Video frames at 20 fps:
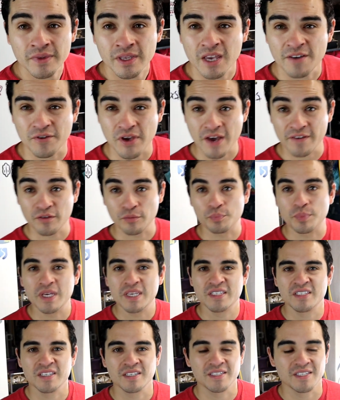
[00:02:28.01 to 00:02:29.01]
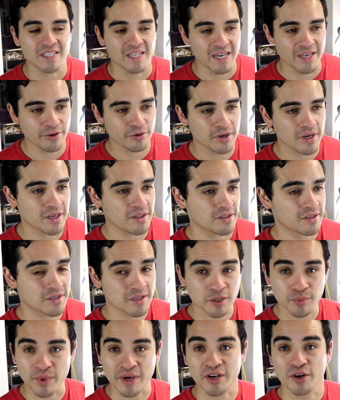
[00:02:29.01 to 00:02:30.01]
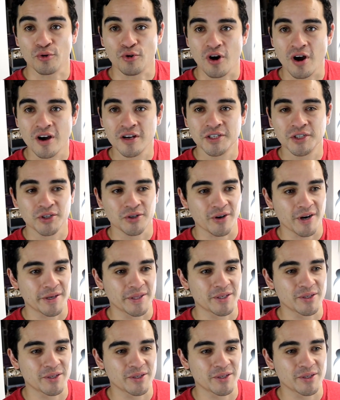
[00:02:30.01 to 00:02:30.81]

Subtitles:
If you haven't pieced this together yet, this is my garage, right?